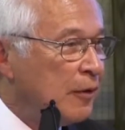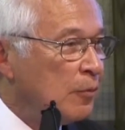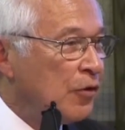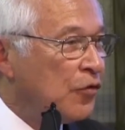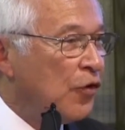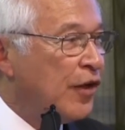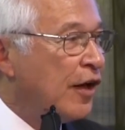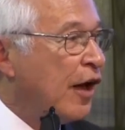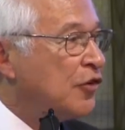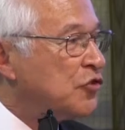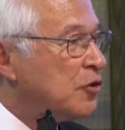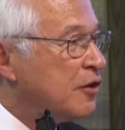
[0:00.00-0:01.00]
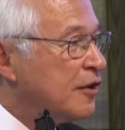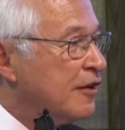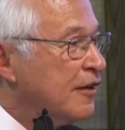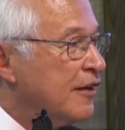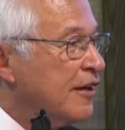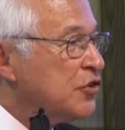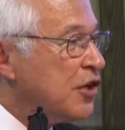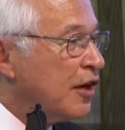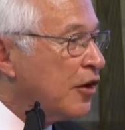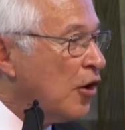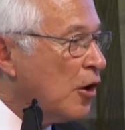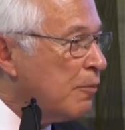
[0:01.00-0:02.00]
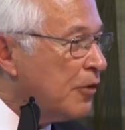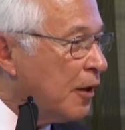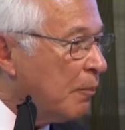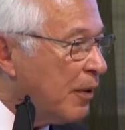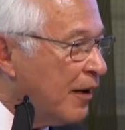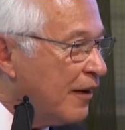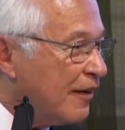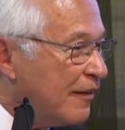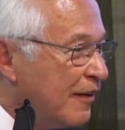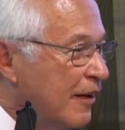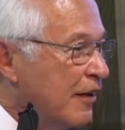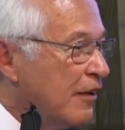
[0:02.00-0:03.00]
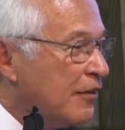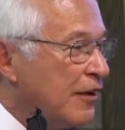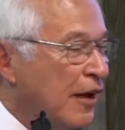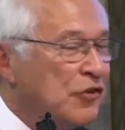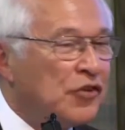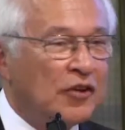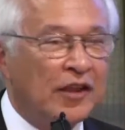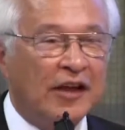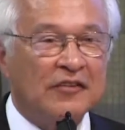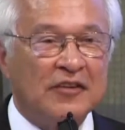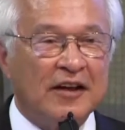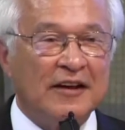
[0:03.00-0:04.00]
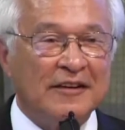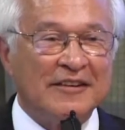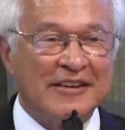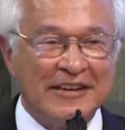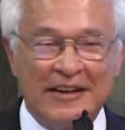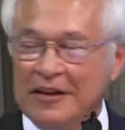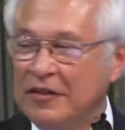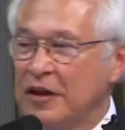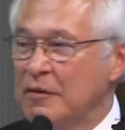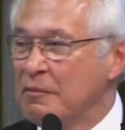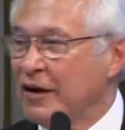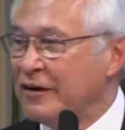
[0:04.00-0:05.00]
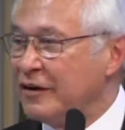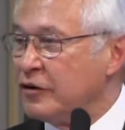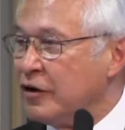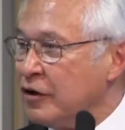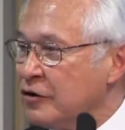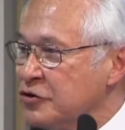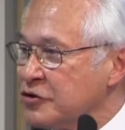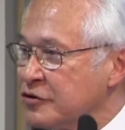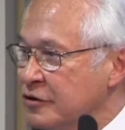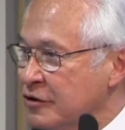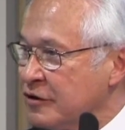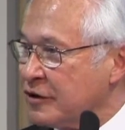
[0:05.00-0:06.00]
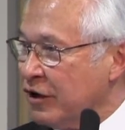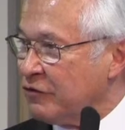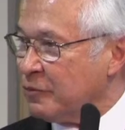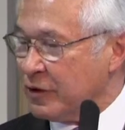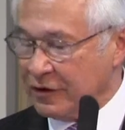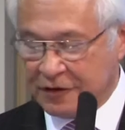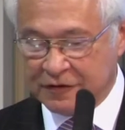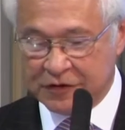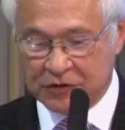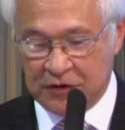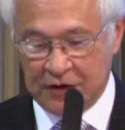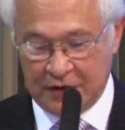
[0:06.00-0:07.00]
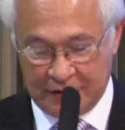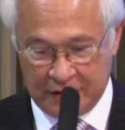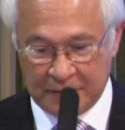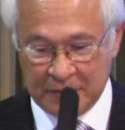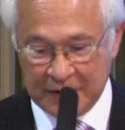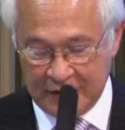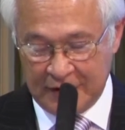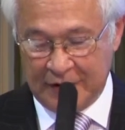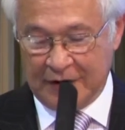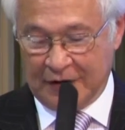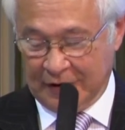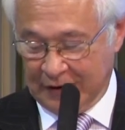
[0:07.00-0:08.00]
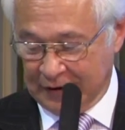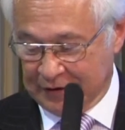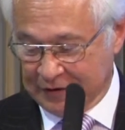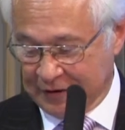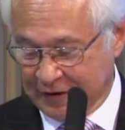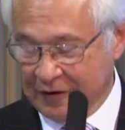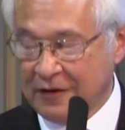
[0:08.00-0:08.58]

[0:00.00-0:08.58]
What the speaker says: before they actually take home their pay. But until that date, their money goes to the governments of Australia. And